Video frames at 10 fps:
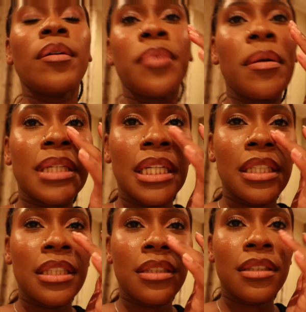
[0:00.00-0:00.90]
Probably
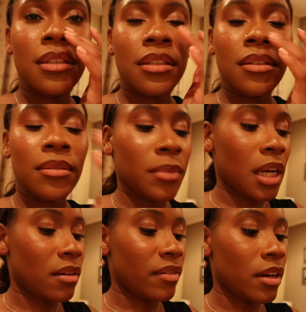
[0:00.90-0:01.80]
eat. I'm
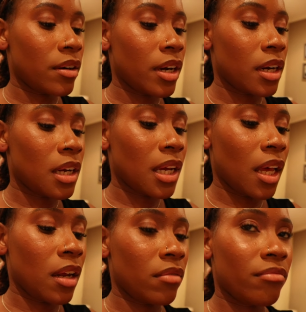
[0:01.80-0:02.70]
kind of hungry
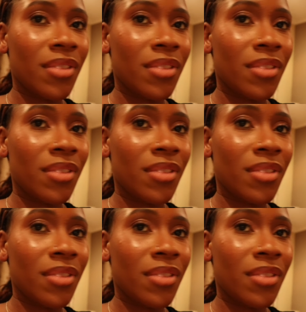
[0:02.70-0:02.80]
again.